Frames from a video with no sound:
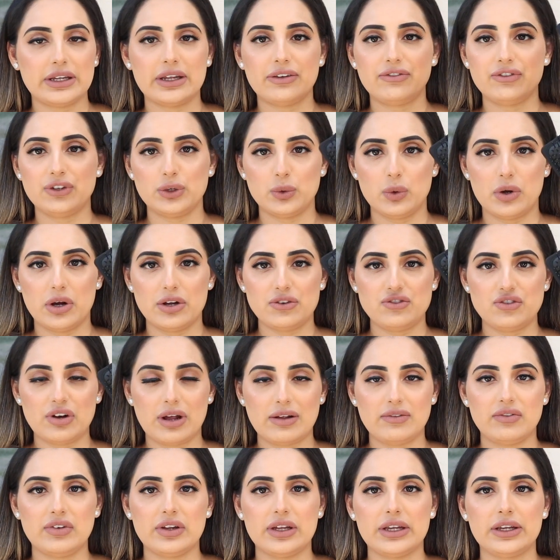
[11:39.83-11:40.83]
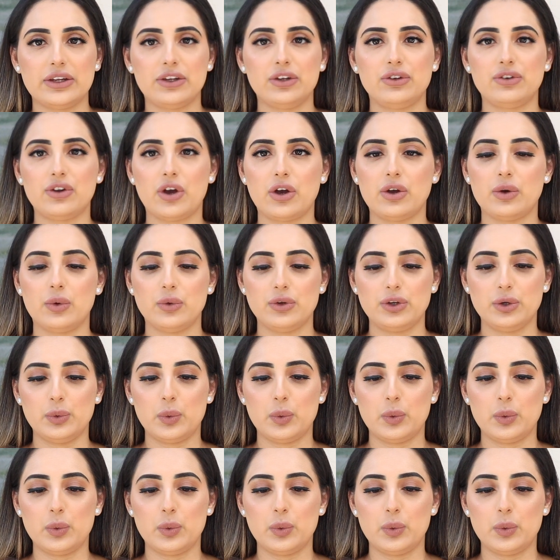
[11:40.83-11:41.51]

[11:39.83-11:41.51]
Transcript: If you are traveling, you don't,